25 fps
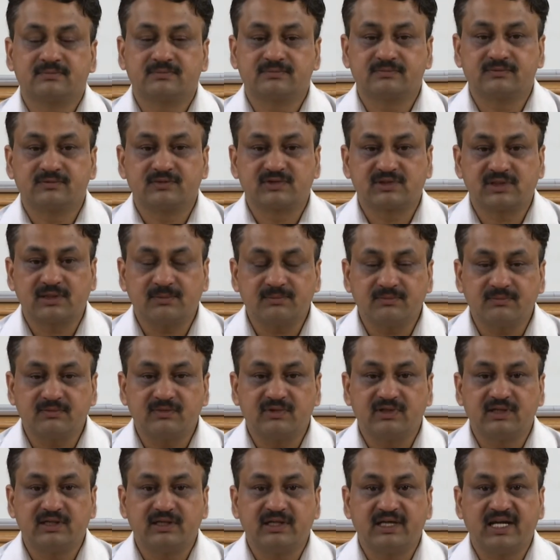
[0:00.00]
some
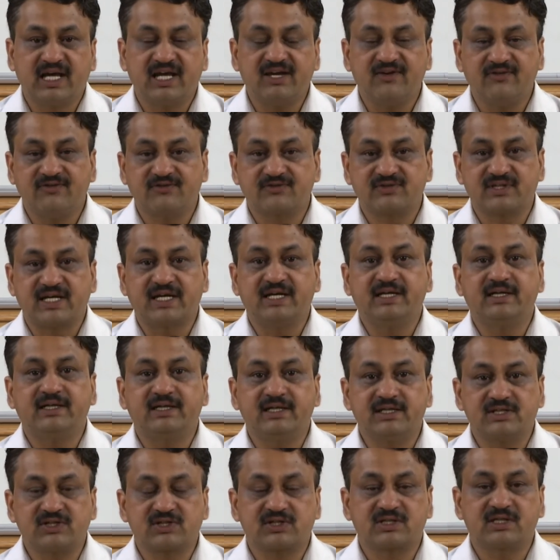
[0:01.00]
life
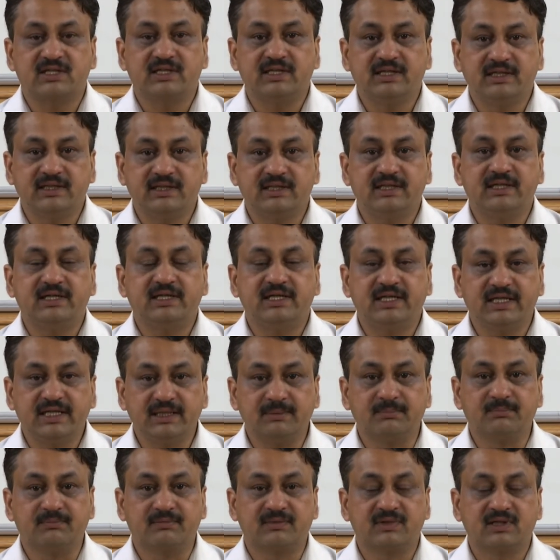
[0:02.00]
scientists in the
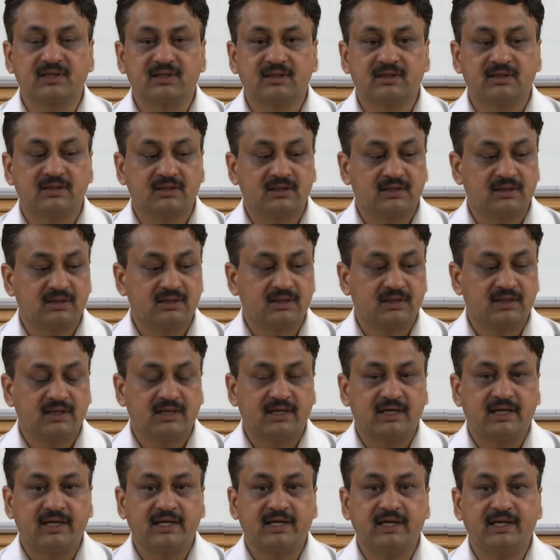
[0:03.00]
team,
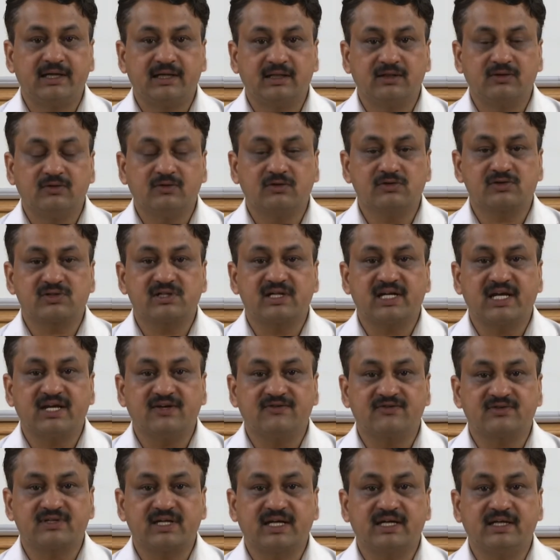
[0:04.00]
and those life
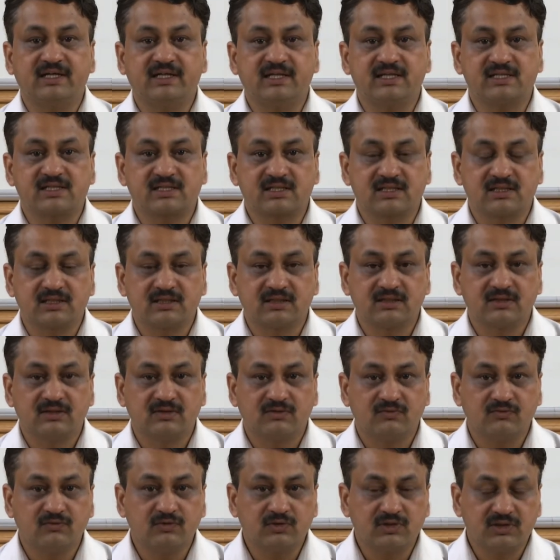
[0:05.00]
scientists
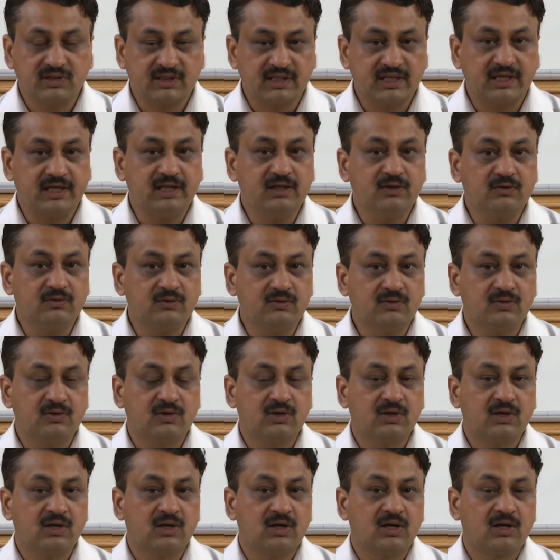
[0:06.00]
would tell you
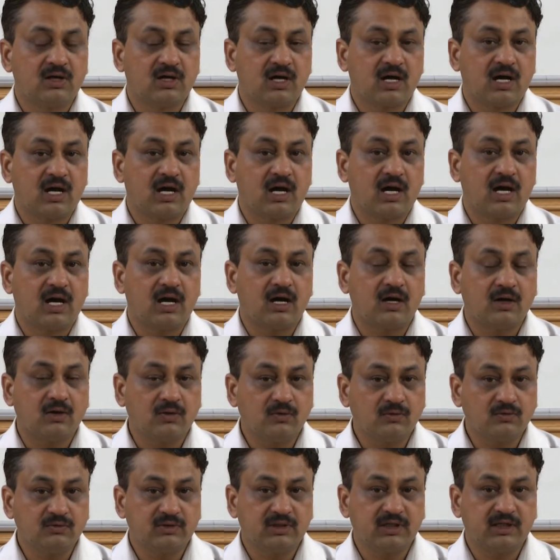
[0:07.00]

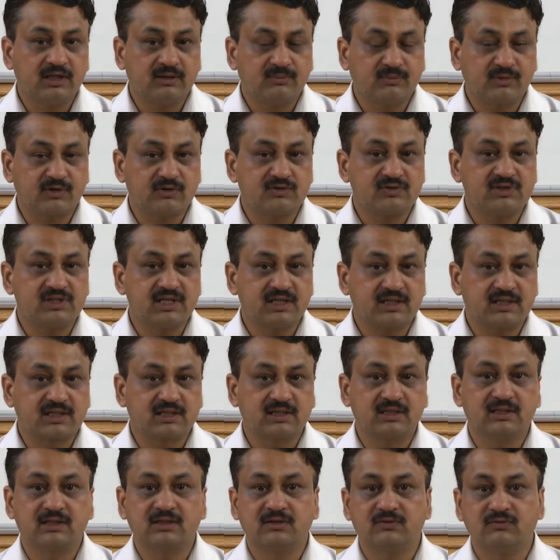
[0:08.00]
how that project
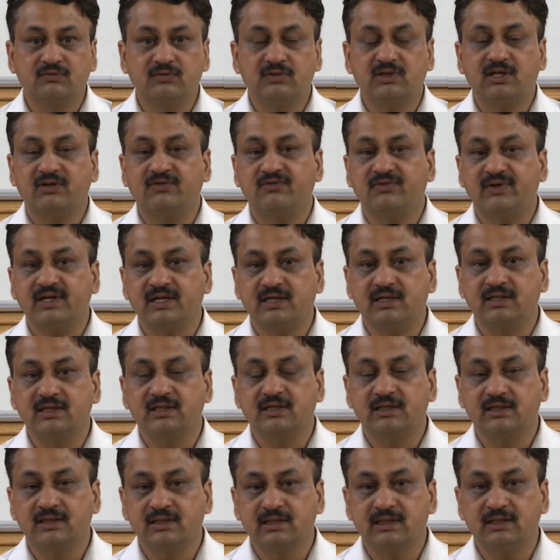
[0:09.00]
would affect
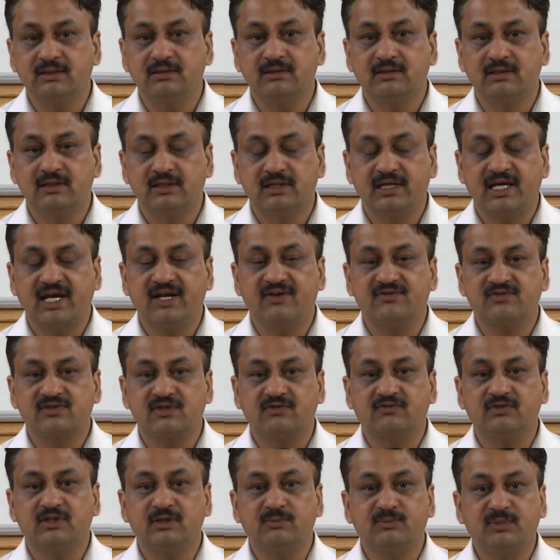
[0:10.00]
the lives
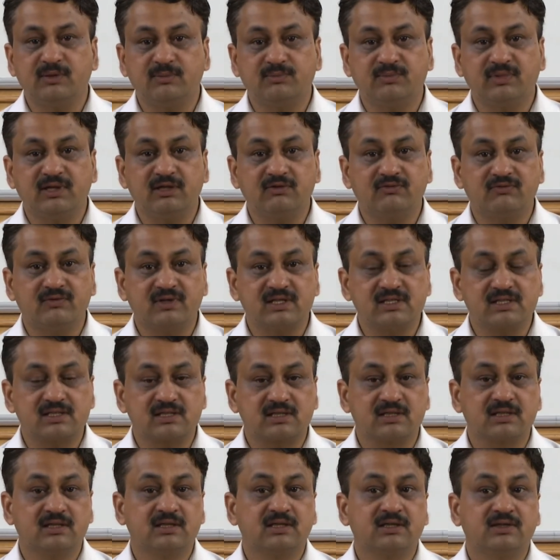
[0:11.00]
of the people once
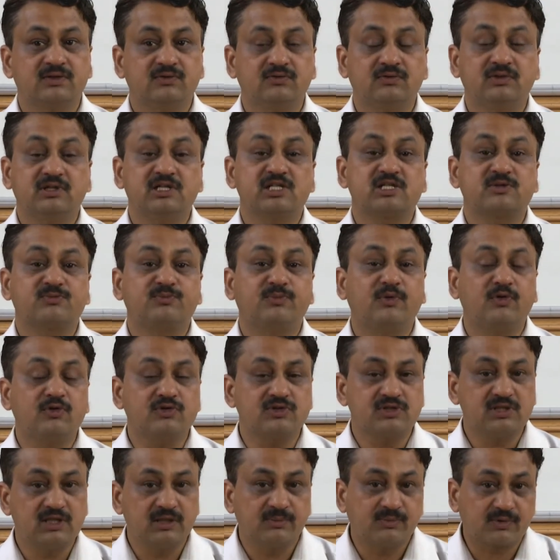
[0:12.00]
you dispose
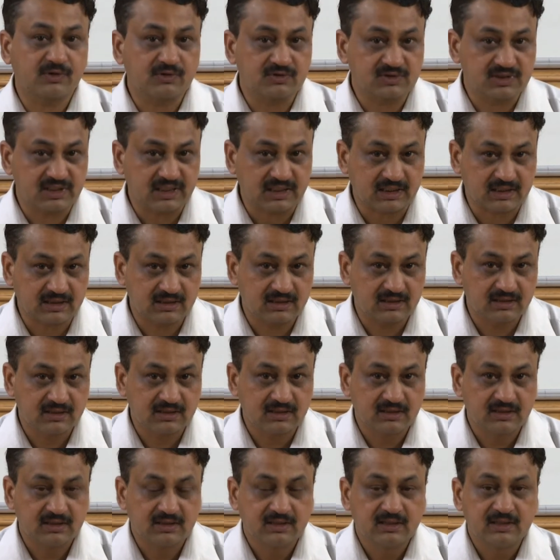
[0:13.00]
the project.
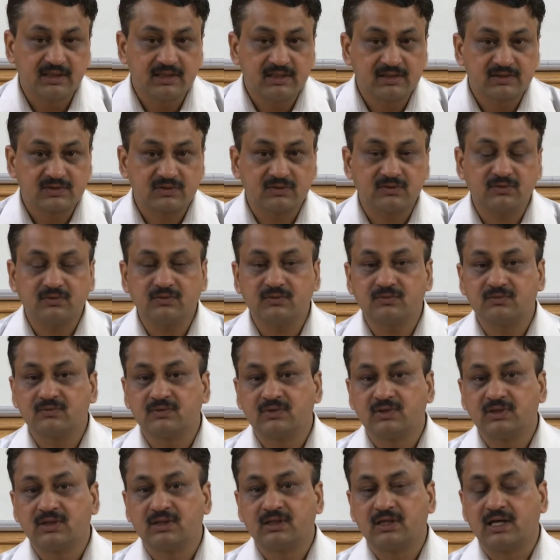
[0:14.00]
So,
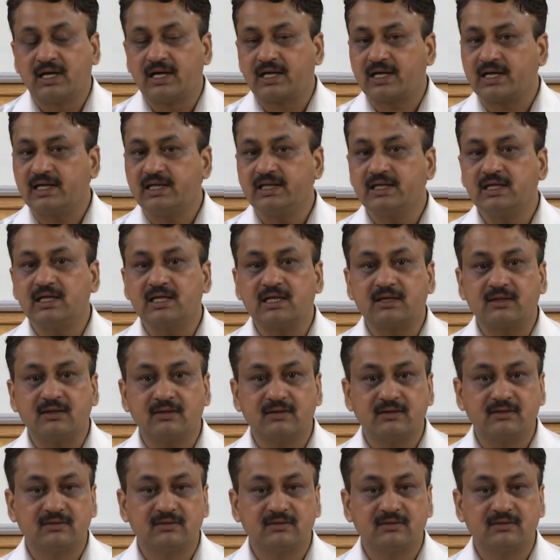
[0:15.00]
earlier